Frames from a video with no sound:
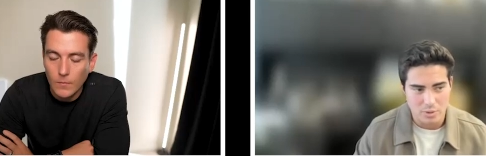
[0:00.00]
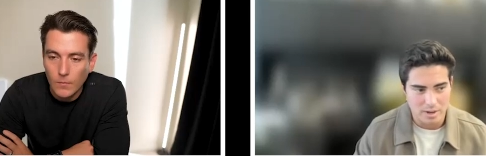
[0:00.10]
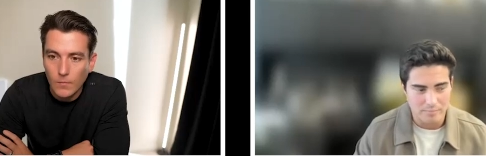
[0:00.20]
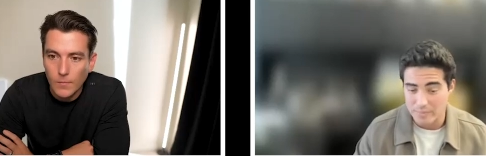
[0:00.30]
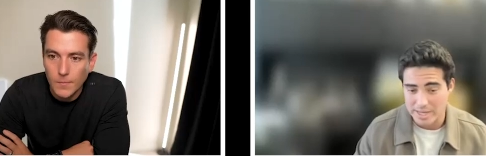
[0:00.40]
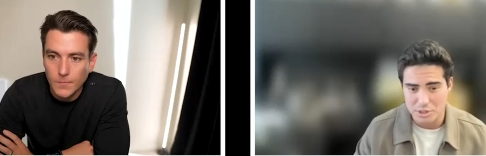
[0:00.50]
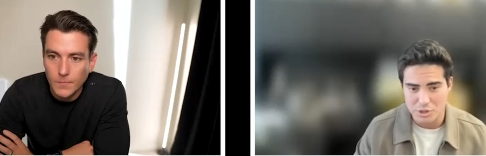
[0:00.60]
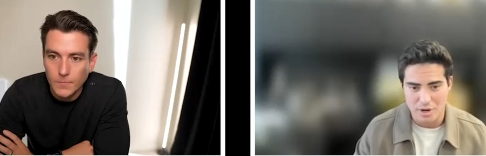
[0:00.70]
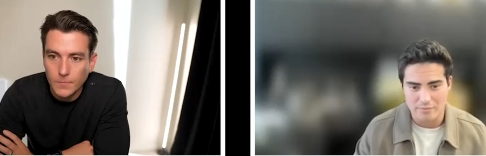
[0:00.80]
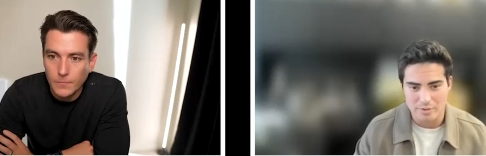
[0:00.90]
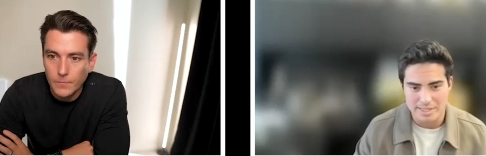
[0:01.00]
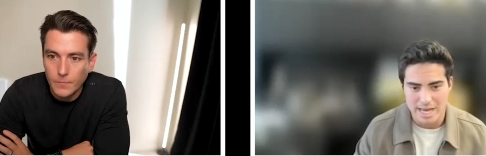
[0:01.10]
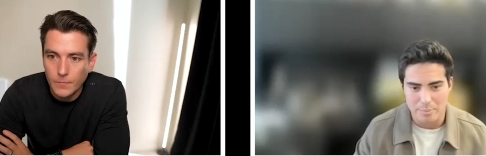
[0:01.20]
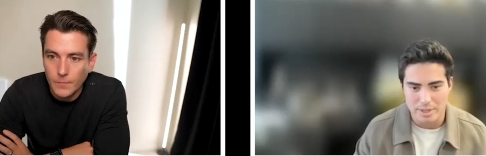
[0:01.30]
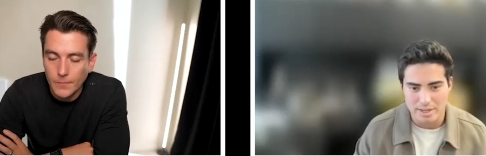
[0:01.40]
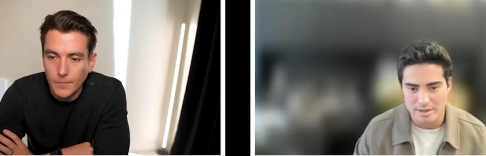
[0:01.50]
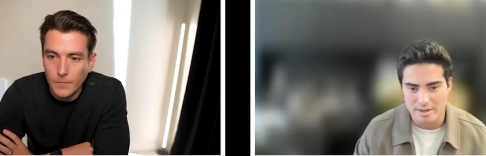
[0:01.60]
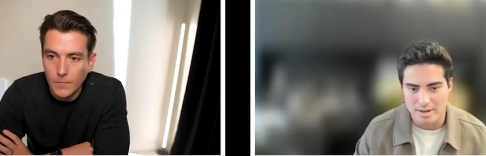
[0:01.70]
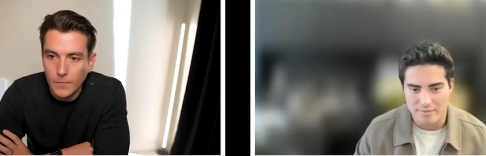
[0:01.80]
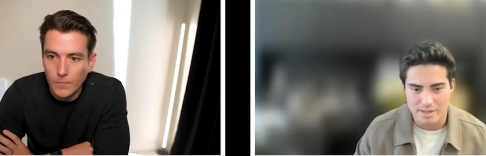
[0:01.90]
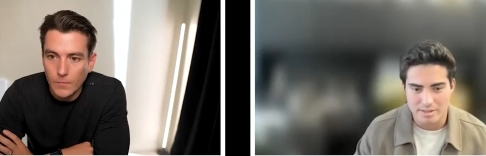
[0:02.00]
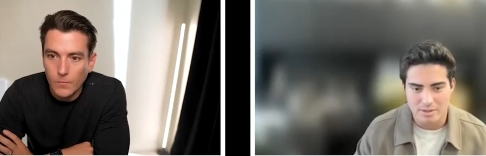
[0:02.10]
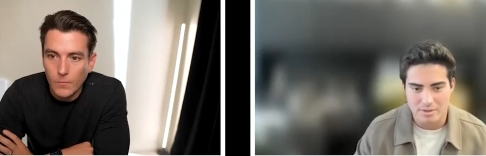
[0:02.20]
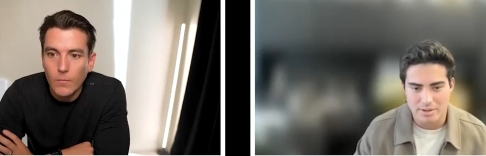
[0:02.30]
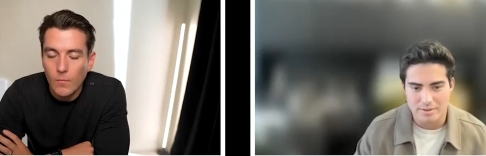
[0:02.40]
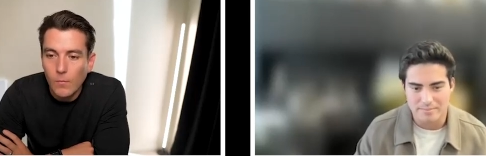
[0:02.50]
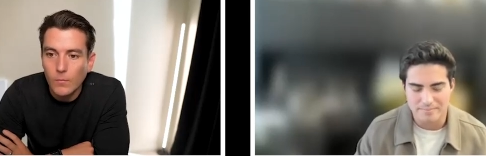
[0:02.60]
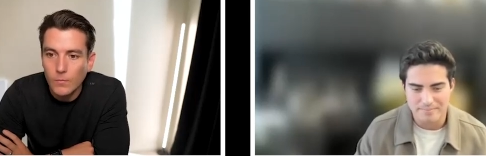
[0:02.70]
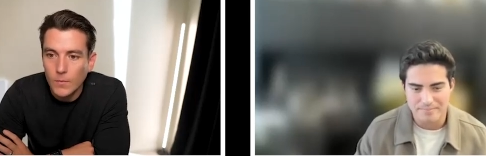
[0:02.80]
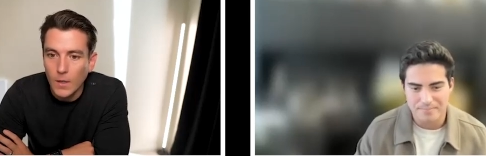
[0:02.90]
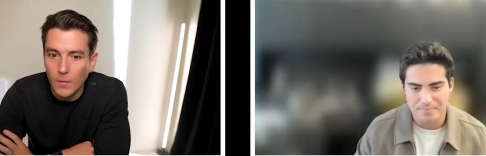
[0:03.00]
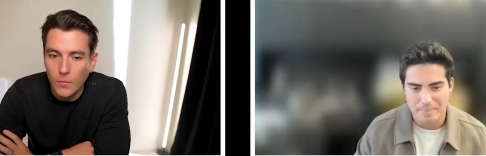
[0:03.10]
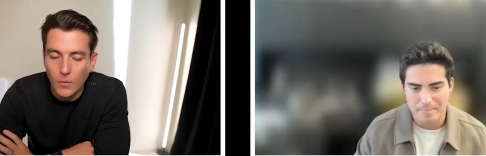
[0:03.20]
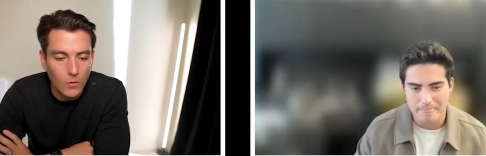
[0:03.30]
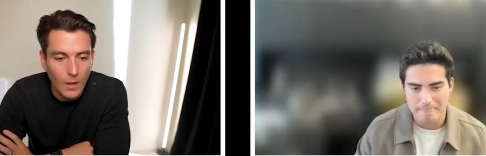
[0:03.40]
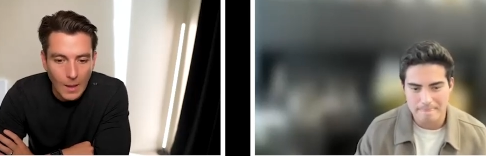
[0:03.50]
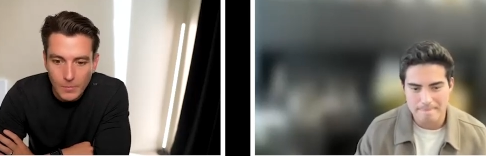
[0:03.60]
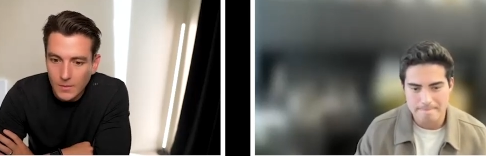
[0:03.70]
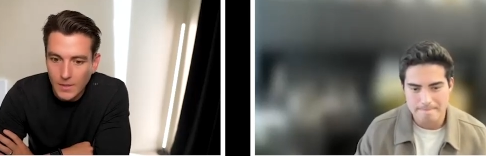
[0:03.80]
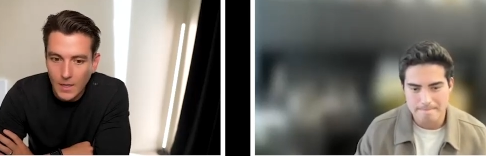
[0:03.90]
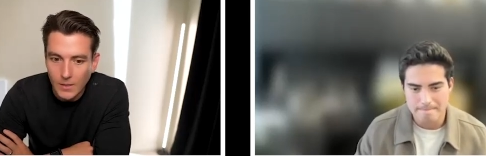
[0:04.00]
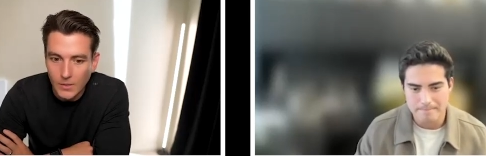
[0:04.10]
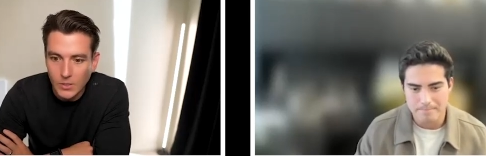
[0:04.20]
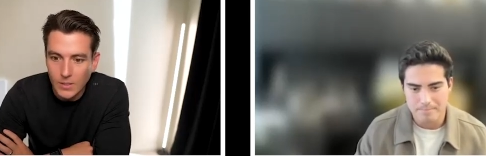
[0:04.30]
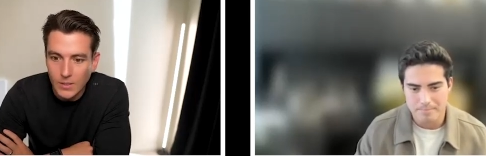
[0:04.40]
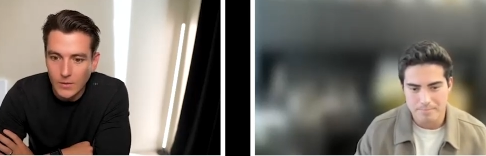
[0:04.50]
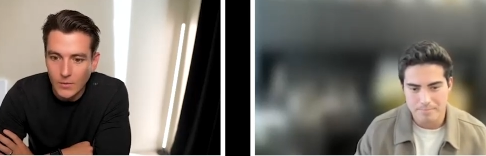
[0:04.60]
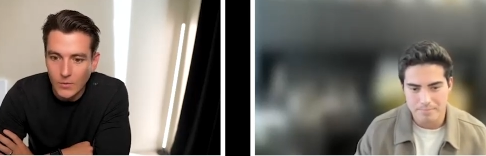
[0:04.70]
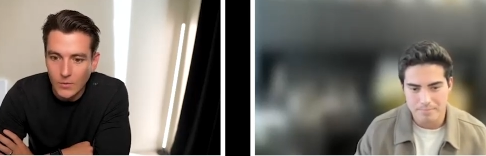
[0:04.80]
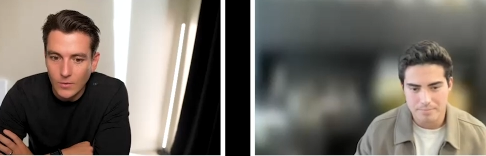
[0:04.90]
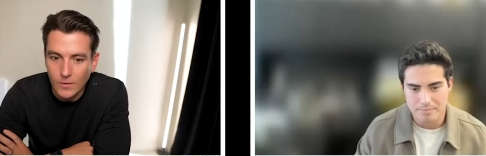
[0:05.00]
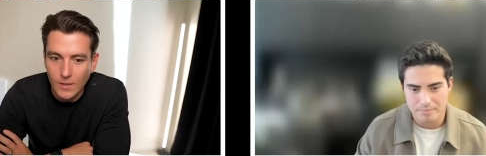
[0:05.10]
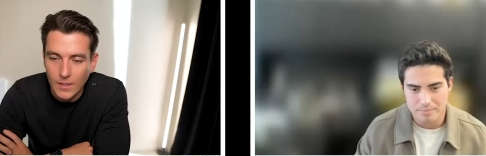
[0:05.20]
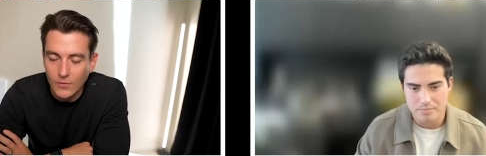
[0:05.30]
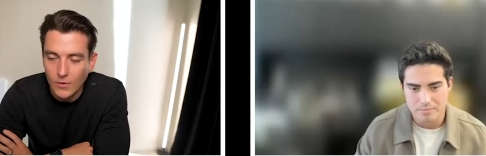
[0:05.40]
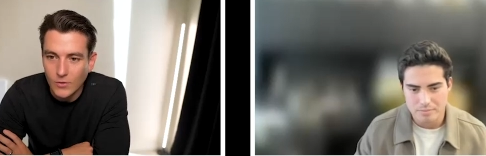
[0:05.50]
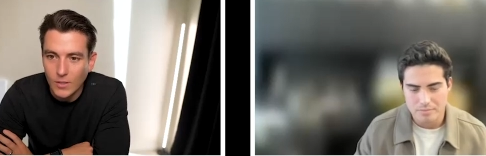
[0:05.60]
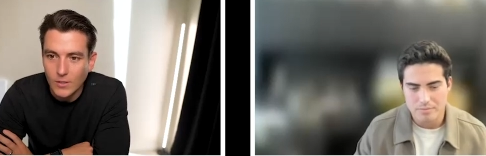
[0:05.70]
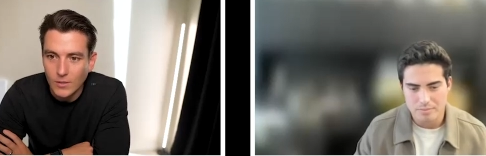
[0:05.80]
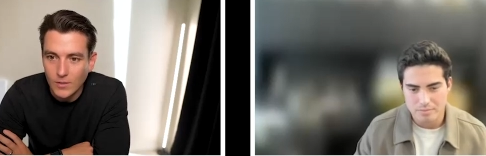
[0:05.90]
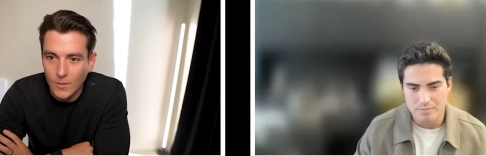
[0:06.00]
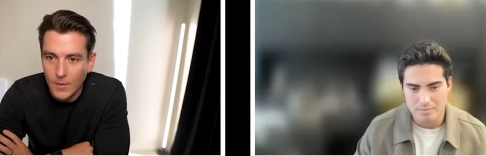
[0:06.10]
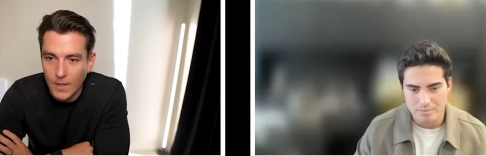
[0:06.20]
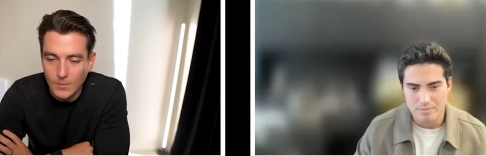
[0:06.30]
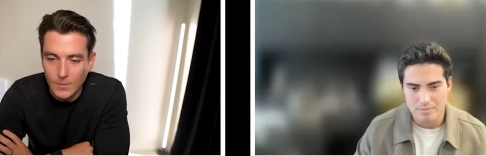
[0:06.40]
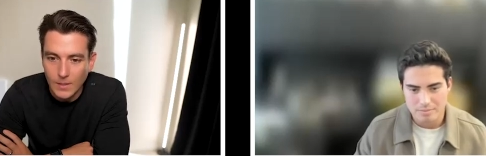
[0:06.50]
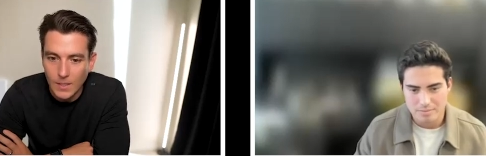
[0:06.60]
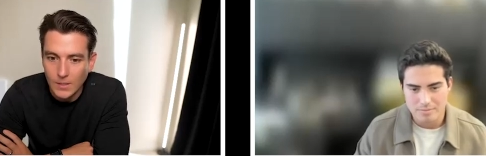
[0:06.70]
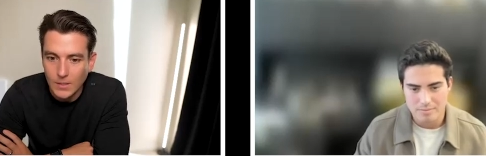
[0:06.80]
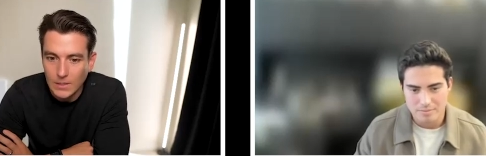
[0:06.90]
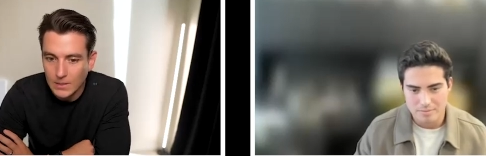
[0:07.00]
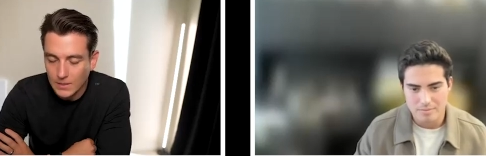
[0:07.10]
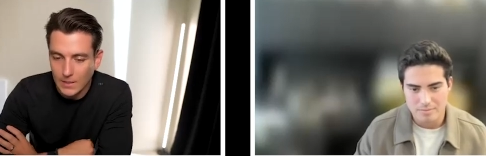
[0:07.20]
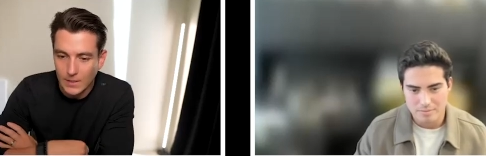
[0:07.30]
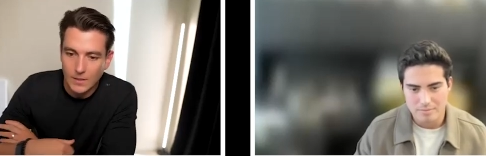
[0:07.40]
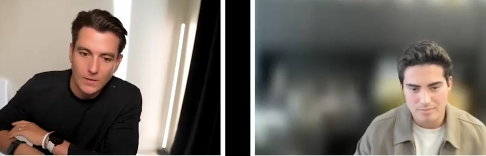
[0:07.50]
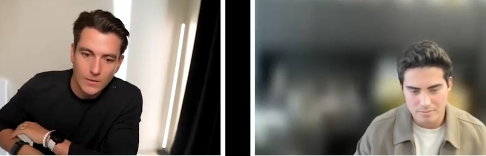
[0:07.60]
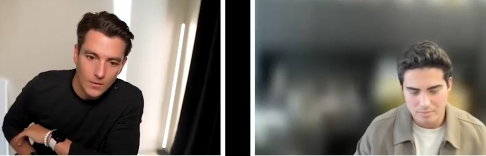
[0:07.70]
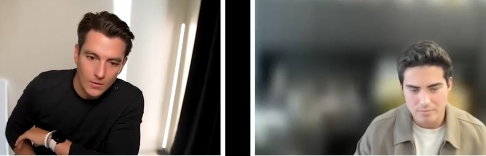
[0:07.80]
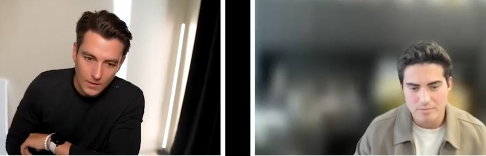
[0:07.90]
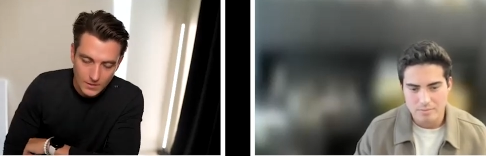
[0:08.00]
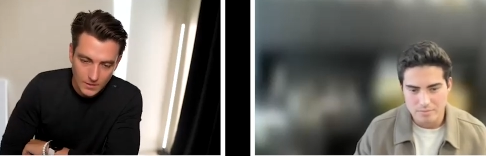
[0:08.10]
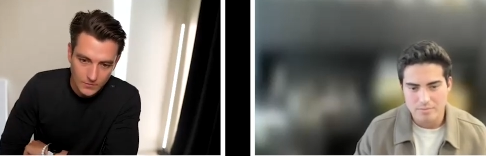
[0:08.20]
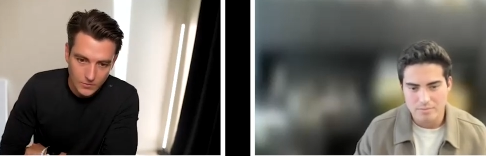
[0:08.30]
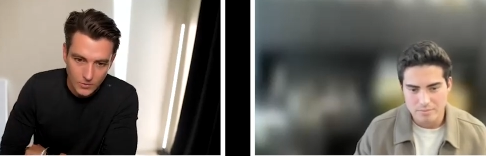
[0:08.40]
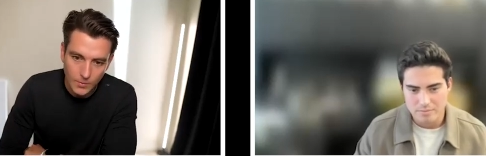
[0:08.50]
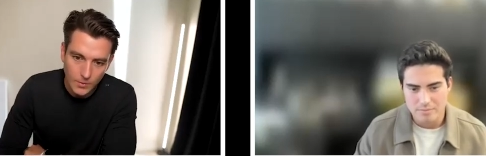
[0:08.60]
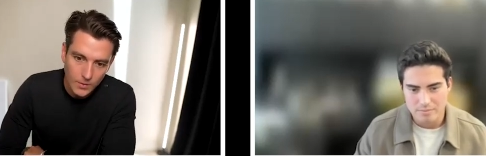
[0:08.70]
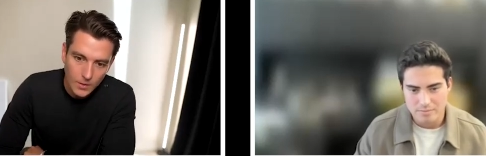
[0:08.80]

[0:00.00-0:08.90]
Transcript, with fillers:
Speaker 1: uh, making sure everyone's happy and, and everything's all good.
Speaker 2: Yeah. The whole Apple analogy, the whole any frustrations on my expectation, like all that stuff, super,